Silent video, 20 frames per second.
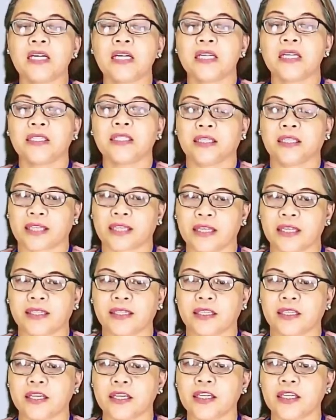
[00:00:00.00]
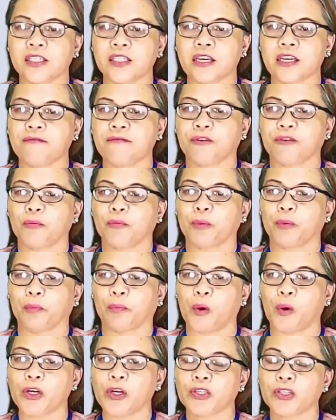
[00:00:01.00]
The test statistic for
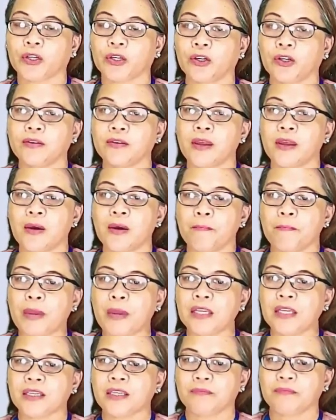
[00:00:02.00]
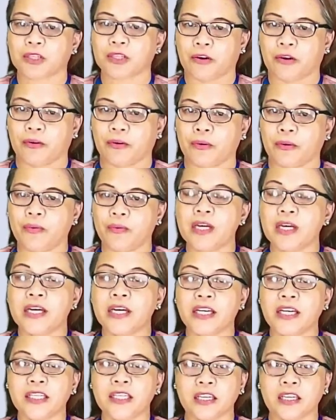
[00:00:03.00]
proportion, p sub 0,
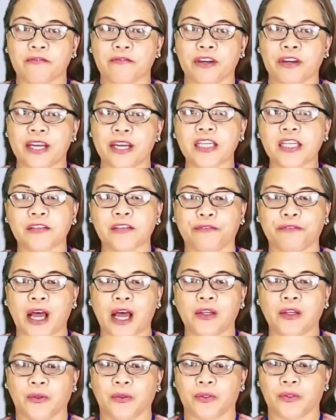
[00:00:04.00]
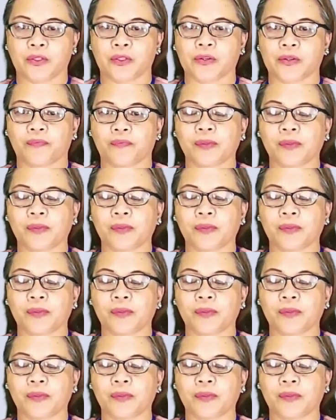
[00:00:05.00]
is given as follows.